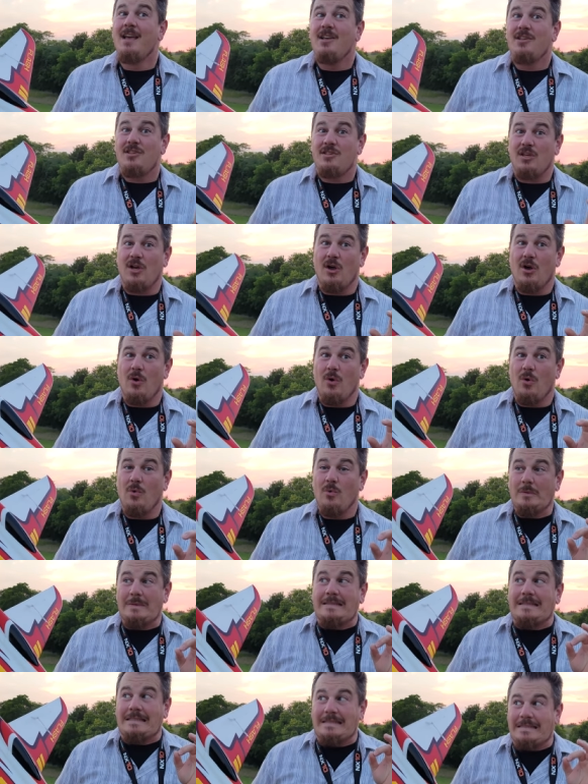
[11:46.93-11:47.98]
So
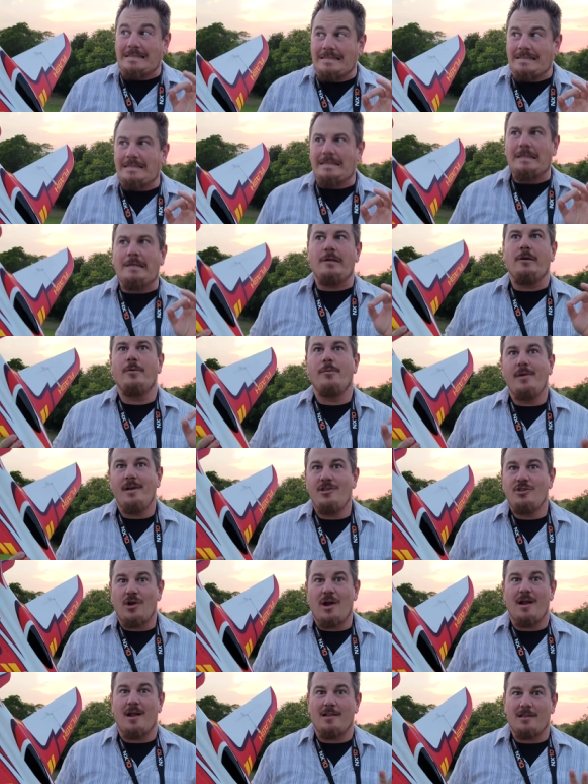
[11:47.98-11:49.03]
yeah, we
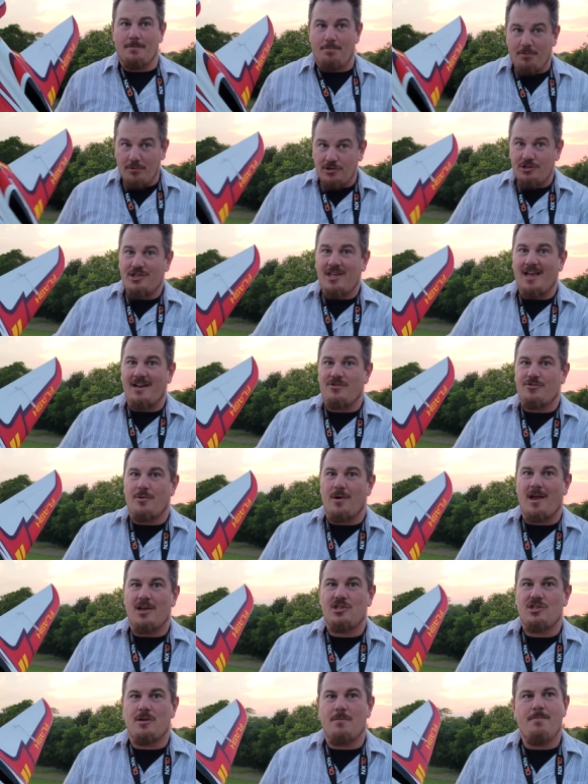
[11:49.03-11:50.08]
try not to push that
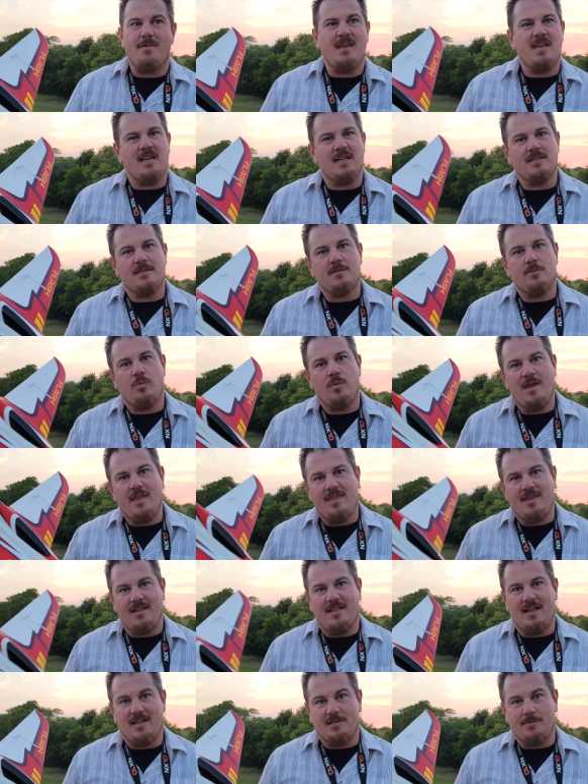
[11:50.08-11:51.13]
direction because we
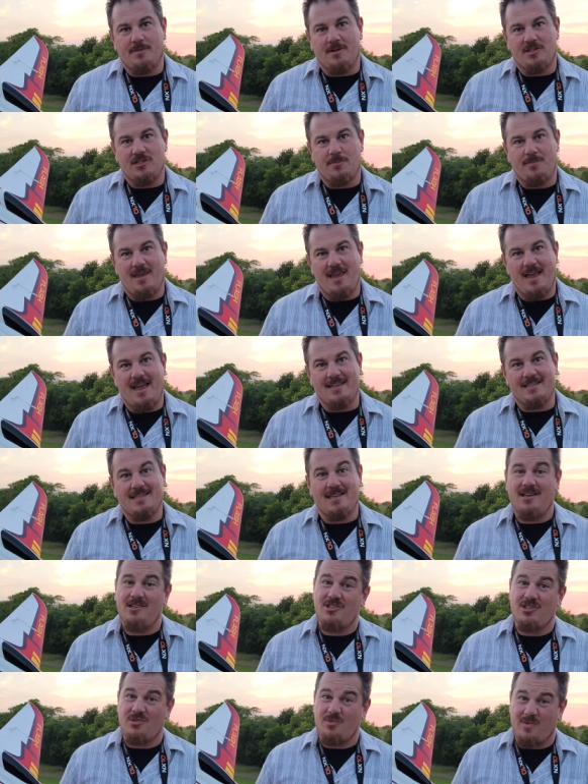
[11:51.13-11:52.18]
think that's a bunch of BS
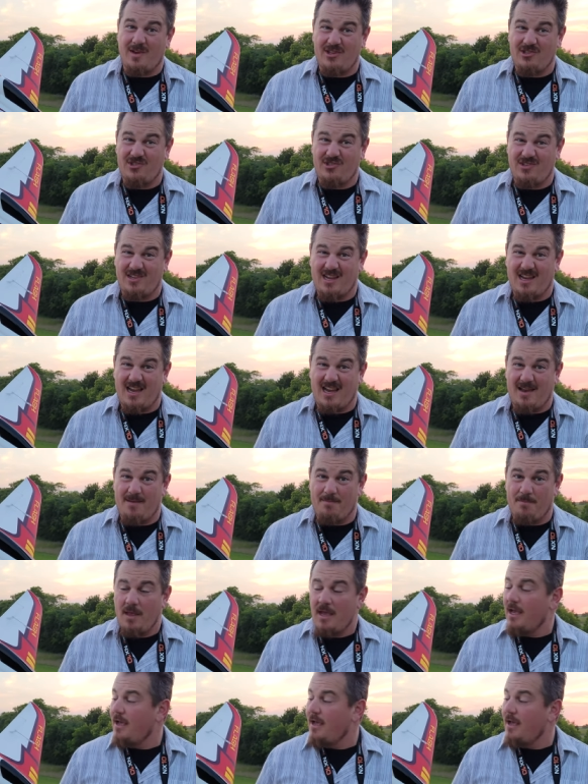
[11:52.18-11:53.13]
and it just wastes your time.